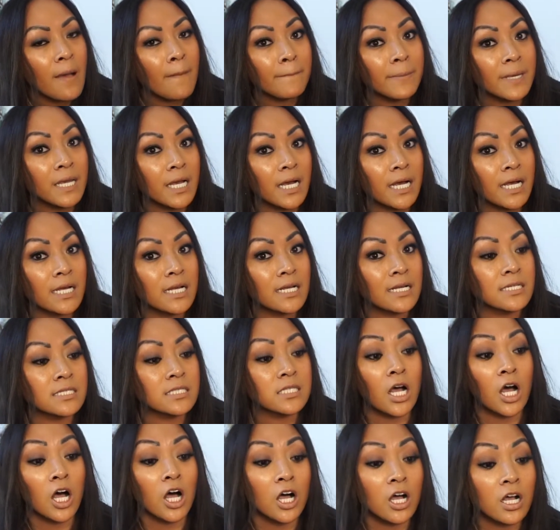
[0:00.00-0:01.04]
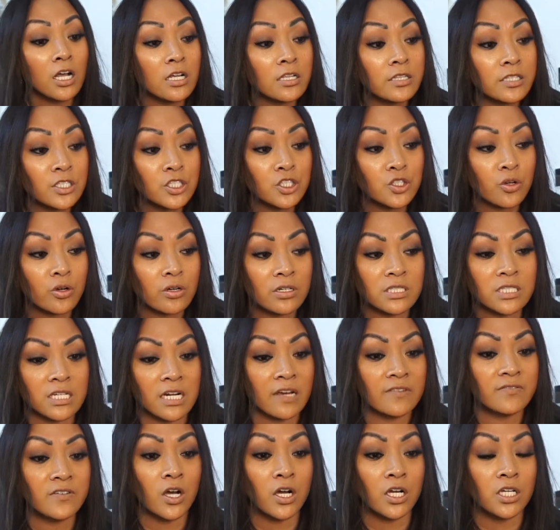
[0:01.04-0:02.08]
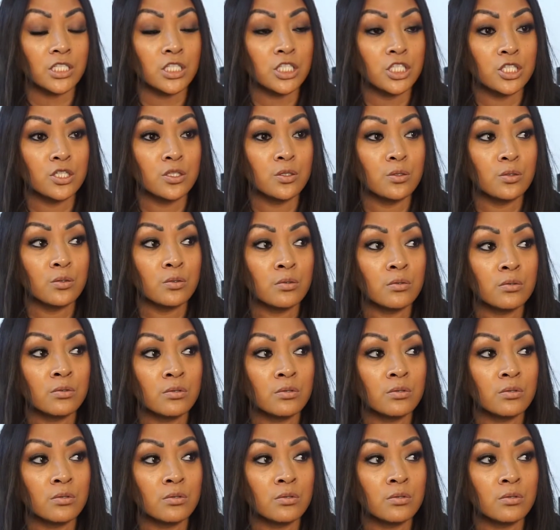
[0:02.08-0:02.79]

Because all the stores that I've gone to